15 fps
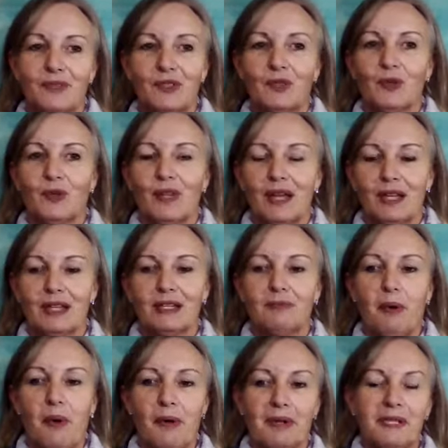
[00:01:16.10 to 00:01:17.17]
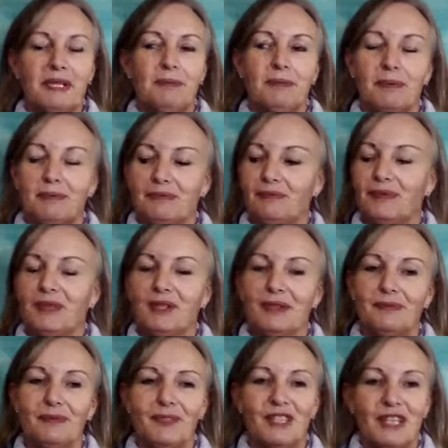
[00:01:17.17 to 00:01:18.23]
chalk that experience up.
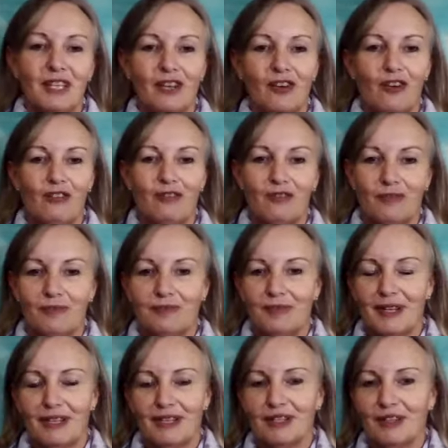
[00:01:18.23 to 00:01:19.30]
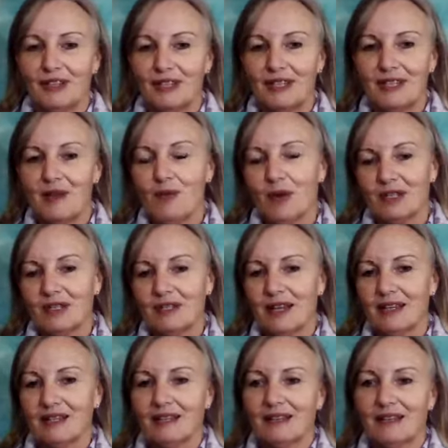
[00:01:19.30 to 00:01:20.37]
No, tick it off. Let's go and see what's
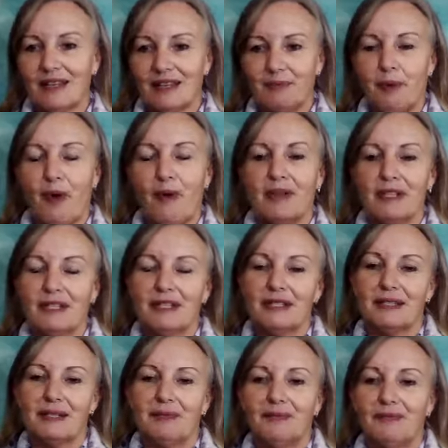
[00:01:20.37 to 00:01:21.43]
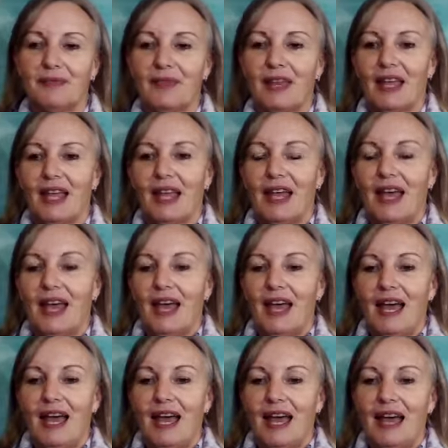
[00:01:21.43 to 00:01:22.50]
next on the experience list.
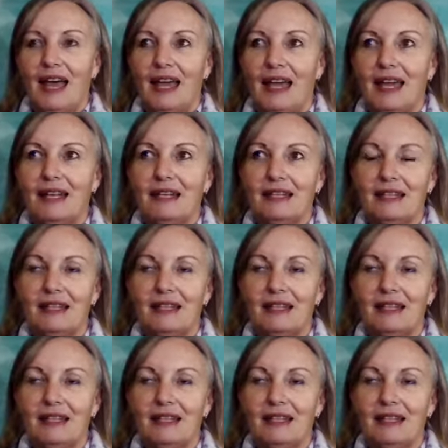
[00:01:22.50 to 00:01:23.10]
And